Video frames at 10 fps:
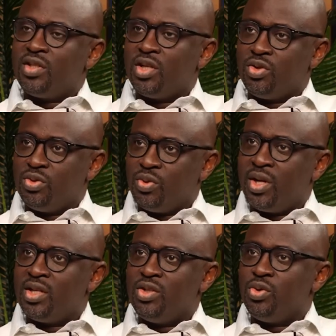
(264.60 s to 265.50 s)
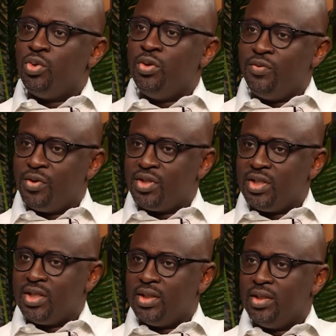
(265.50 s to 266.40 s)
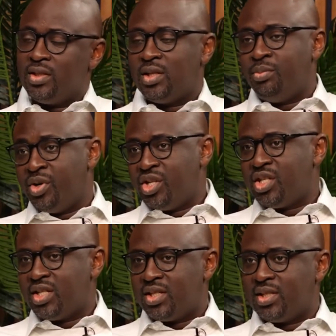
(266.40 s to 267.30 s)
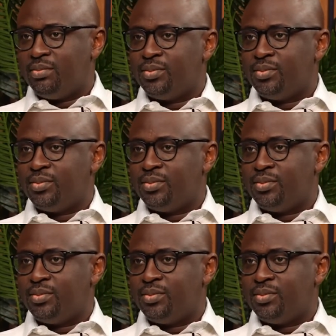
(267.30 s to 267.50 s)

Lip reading: section to get into university. It's the British system.